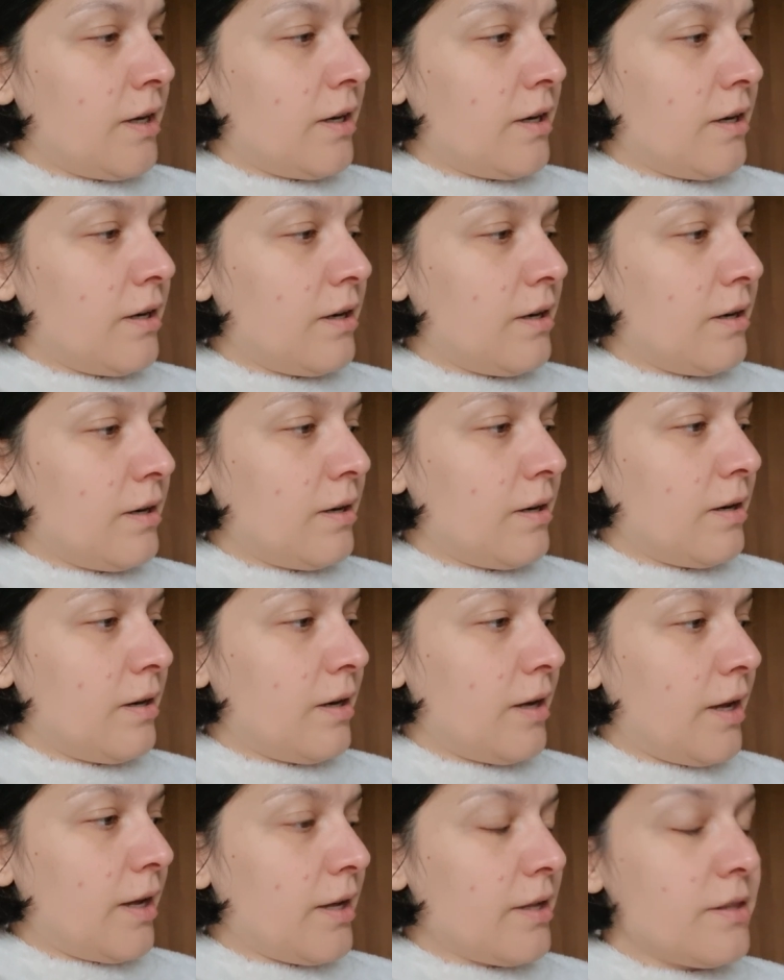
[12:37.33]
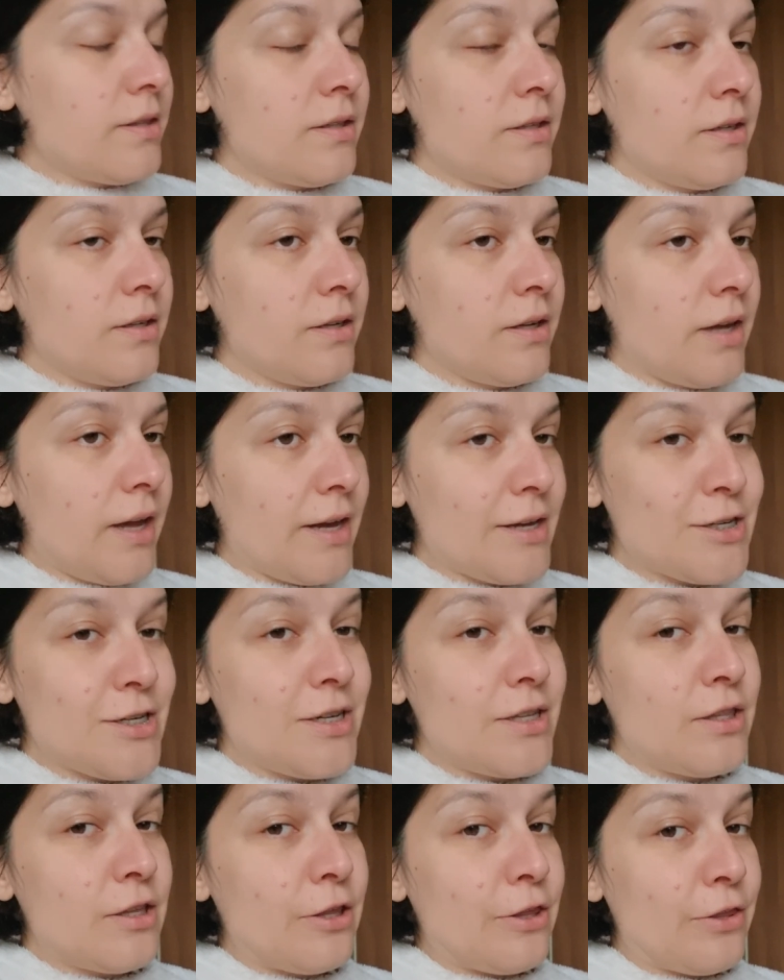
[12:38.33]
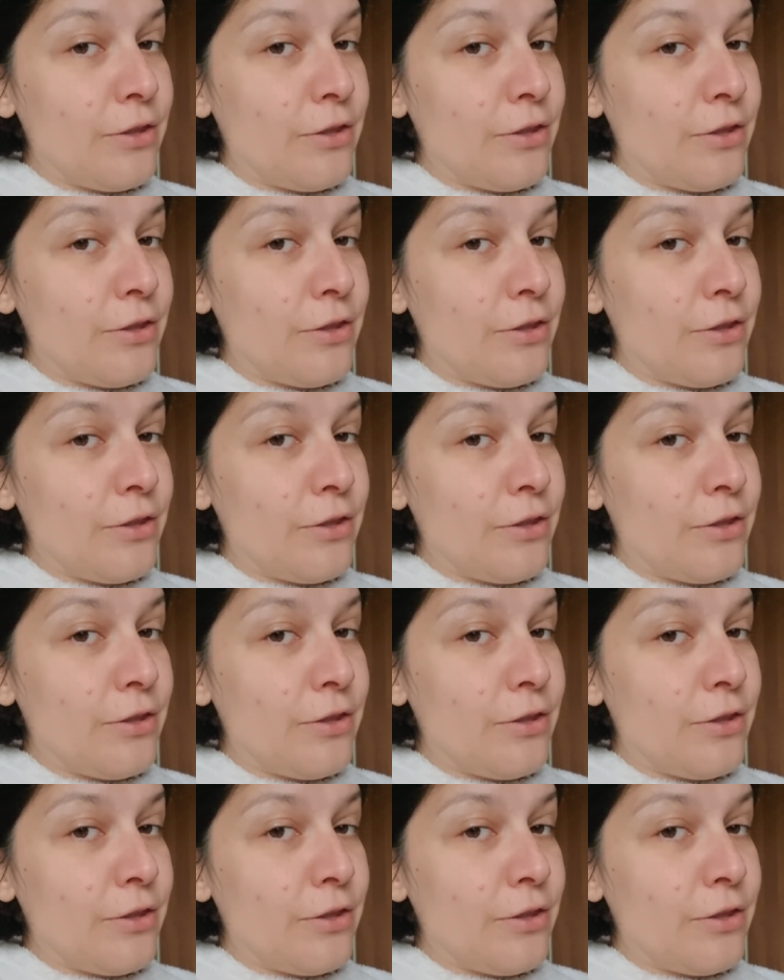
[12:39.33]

And actually the